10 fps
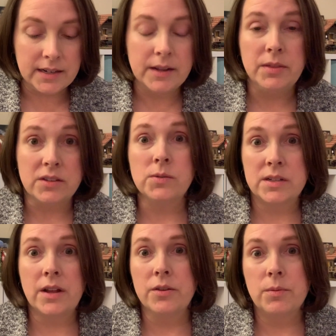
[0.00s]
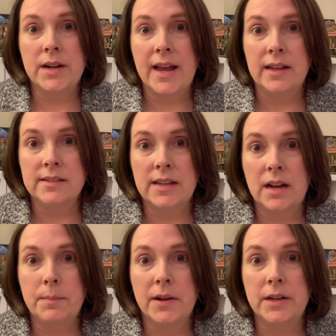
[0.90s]
and this was another one I had set
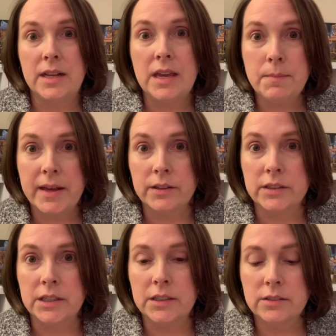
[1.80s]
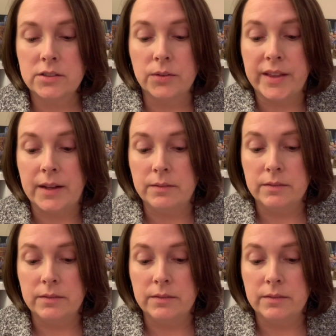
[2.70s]
up on an eBay alert so that,